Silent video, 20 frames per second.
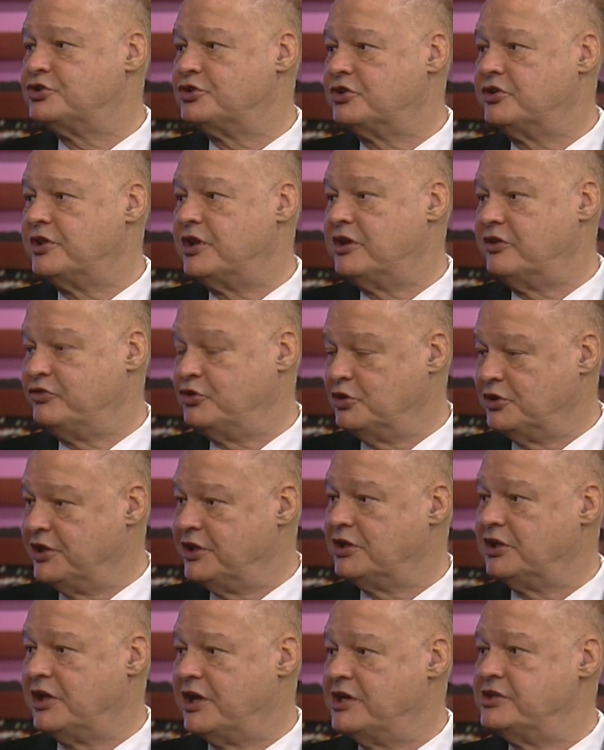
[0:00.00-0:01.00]
sure that if you
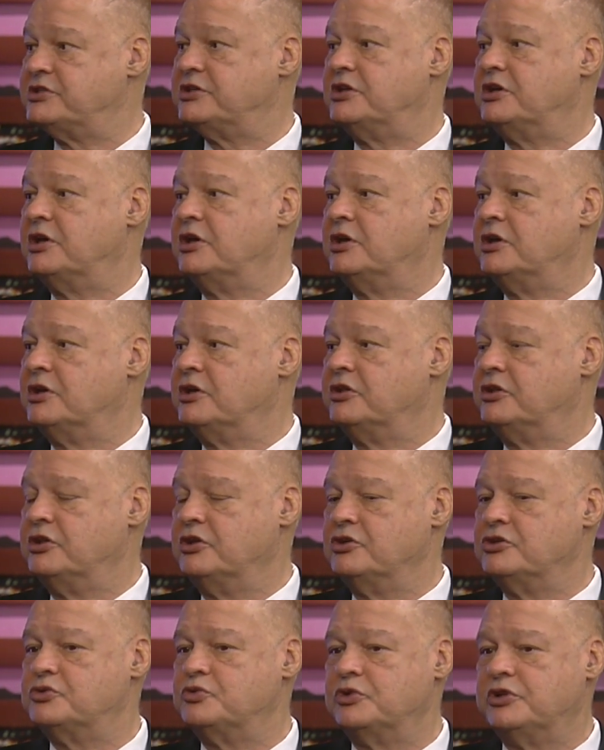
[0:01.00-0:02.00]
legalize it, the
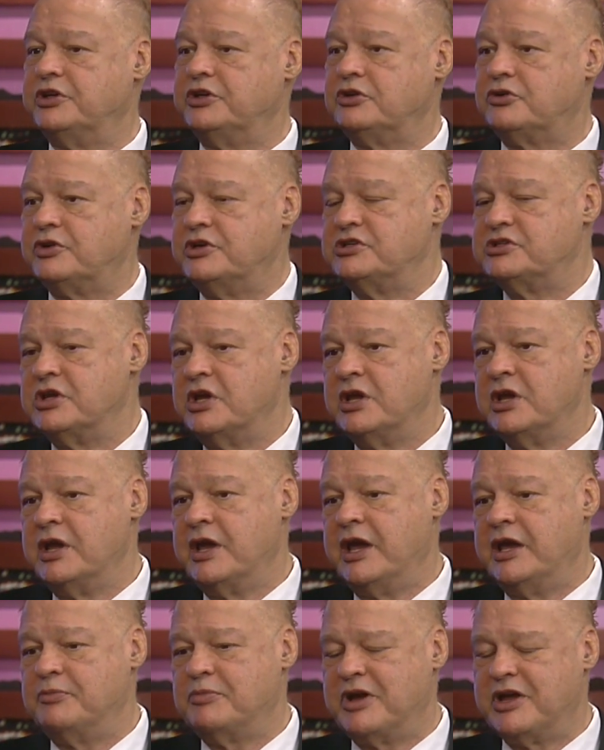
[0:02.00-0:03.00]
use will increase.
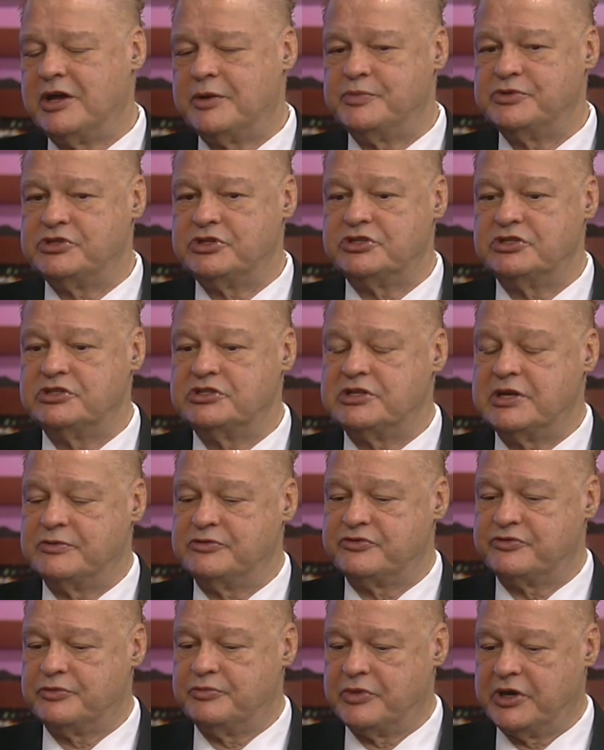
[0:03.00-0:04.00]
And my opposition
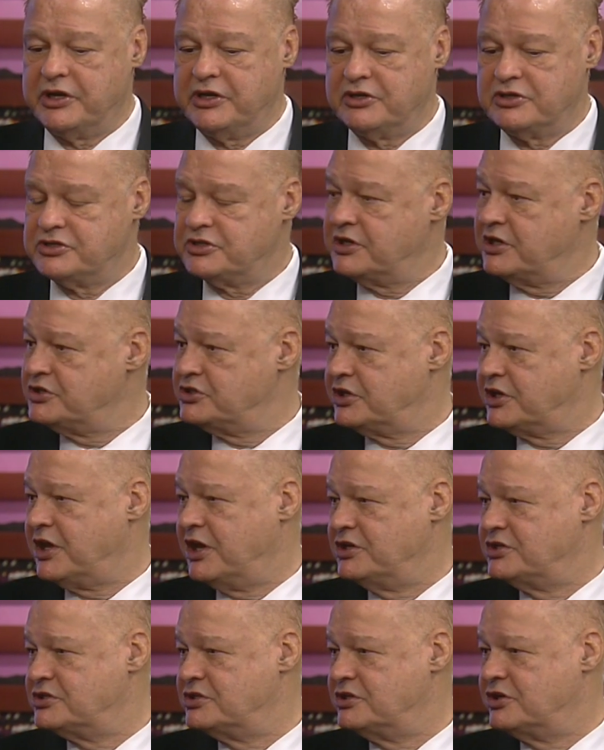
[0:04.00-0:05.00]
stems from my years in
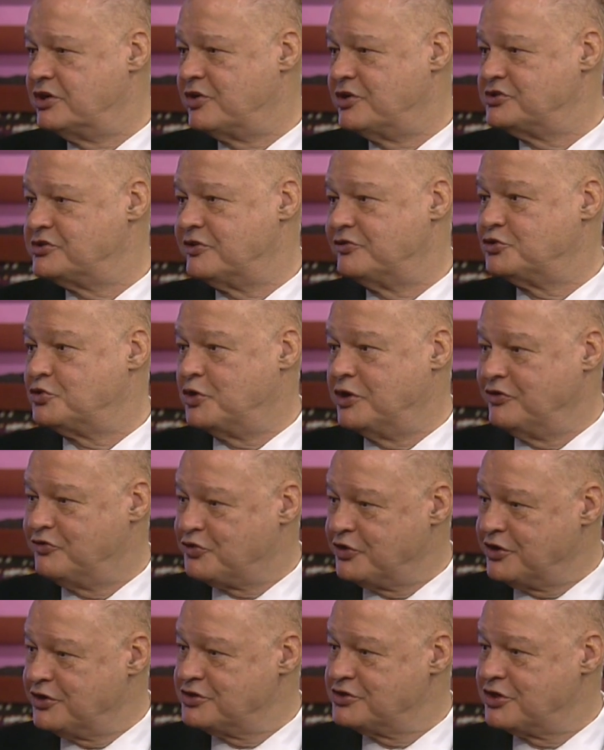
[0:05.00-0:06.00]
education. You know, I served
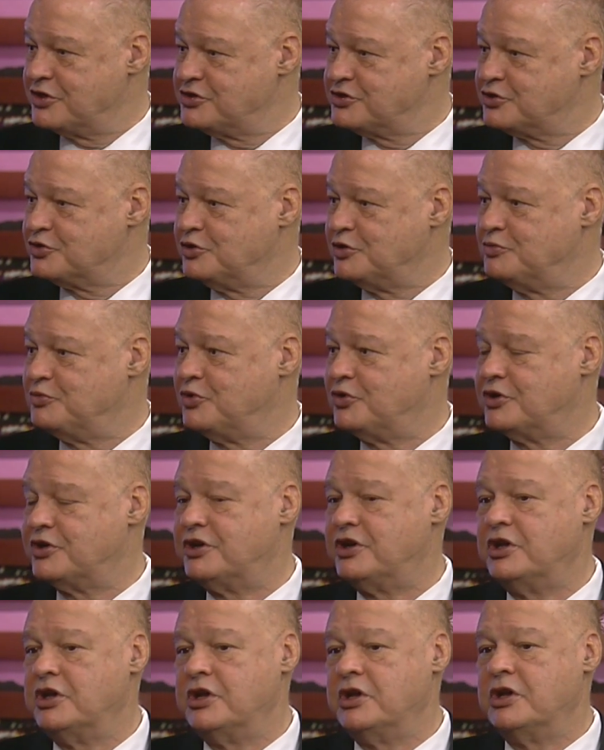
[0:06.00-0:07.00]
24 years on a school
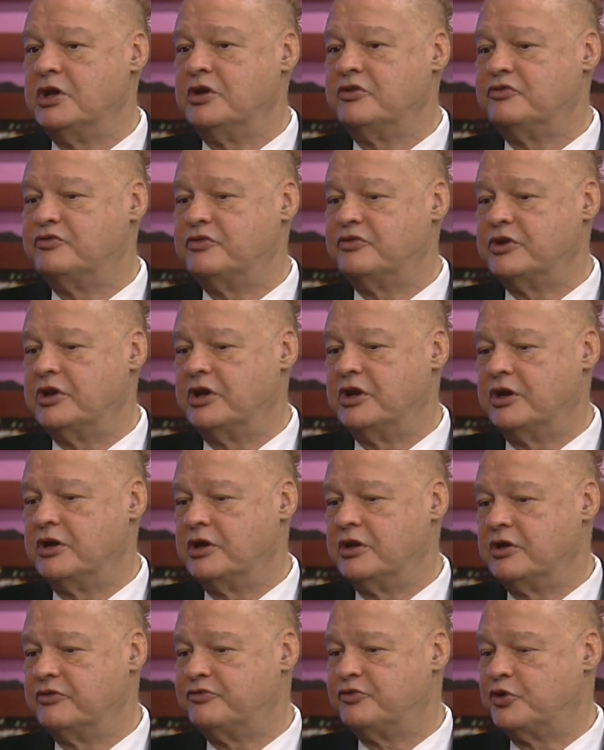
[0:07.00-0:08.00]
board
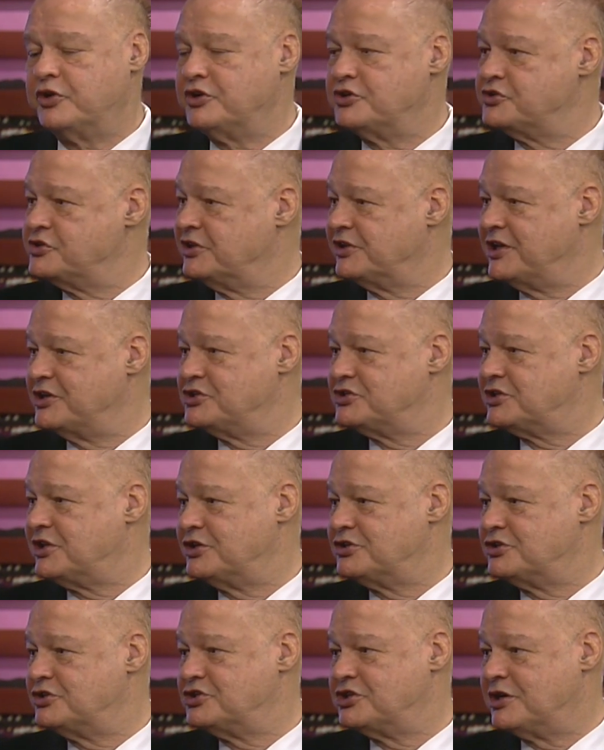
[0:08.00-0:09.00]
uh, four years in the
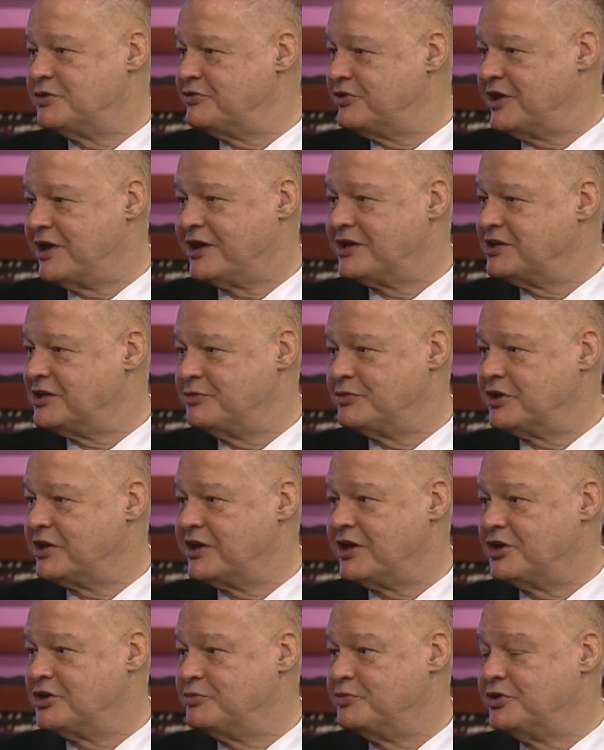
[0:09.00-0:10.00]
legislature, chairman of the Academic
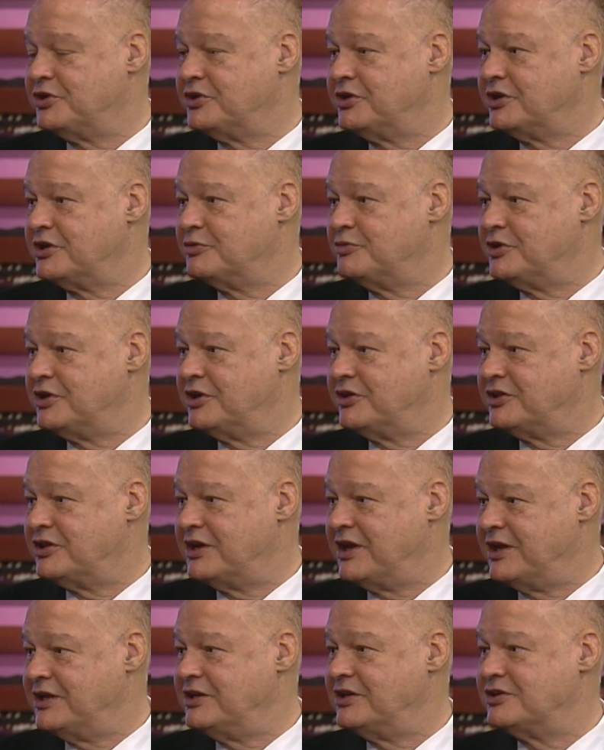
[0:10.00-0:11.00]
Accountability Committee, and
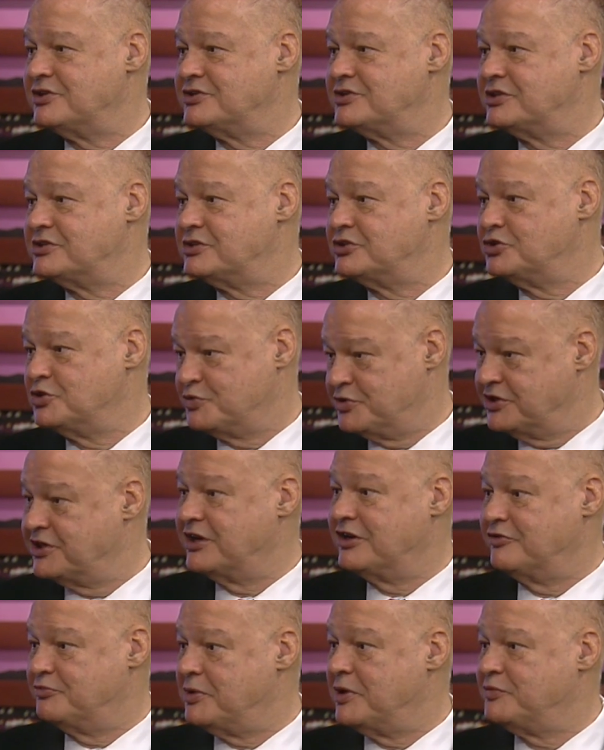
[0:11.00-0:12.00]
then eight years as
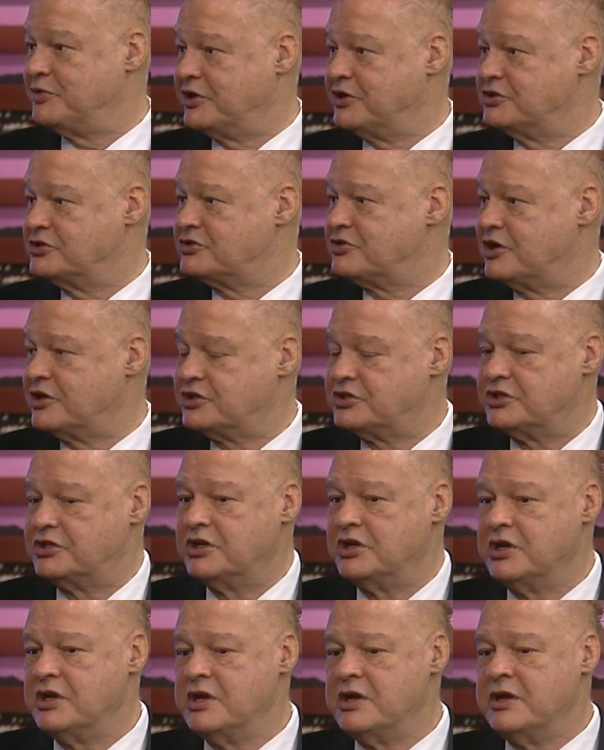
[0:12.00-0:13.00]
superintendent of public instruction.